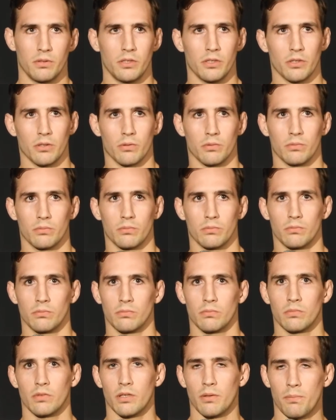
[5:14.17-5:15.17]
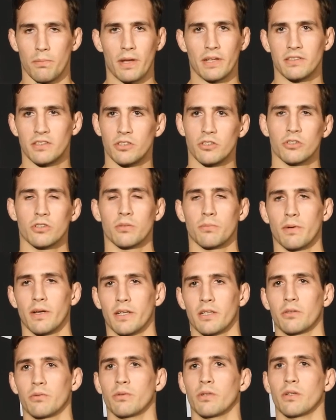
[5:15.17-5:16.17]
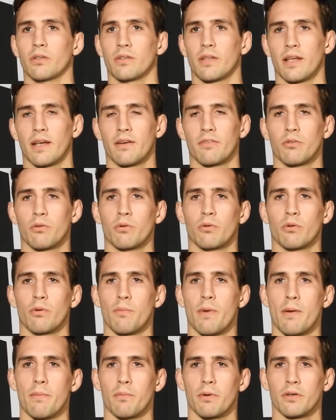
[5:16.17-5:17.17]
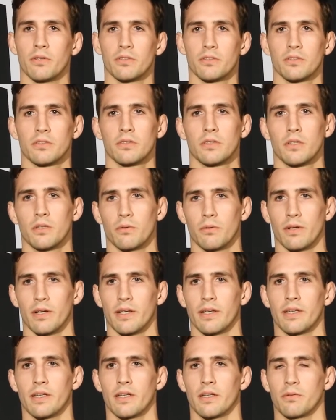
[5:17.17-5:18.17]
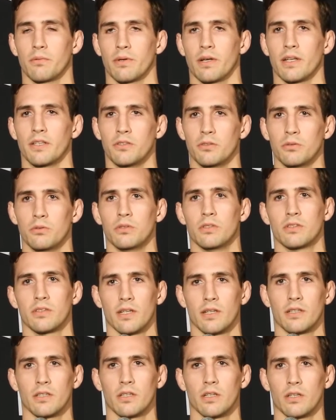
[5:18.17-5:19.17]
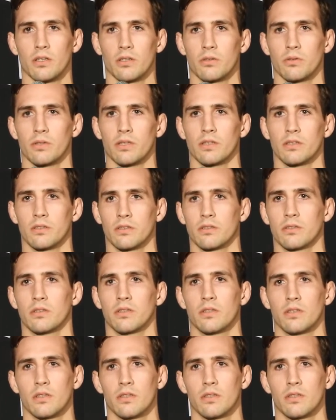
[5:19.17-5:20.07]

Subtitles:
you know, the best years of my career that everyone remembers when I do decide to call quits.